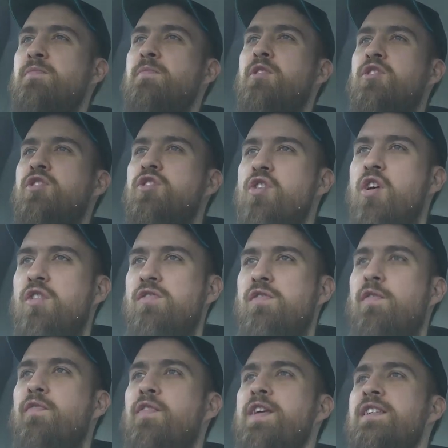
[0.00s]
much just for
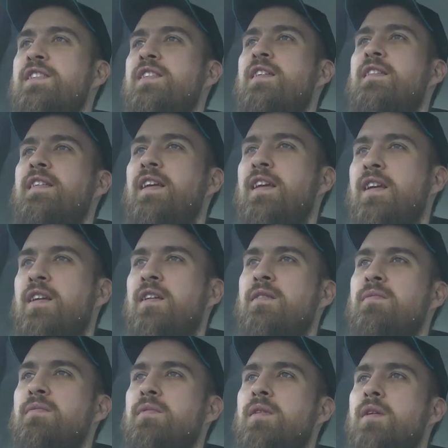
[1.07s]
finishing. I think you
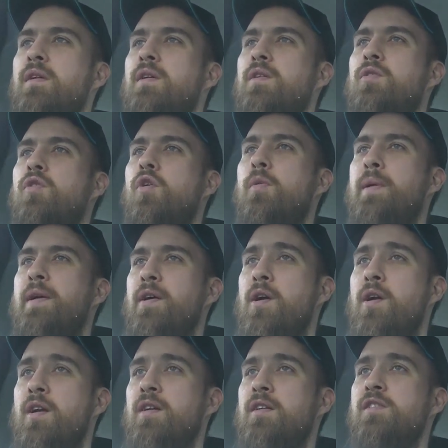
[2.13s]
can go a bit
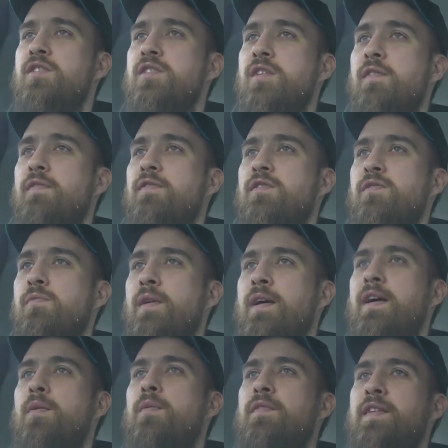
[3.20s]
earlier and stuff as
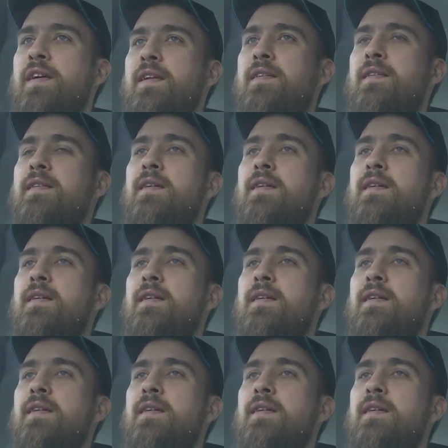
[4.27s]
well with it.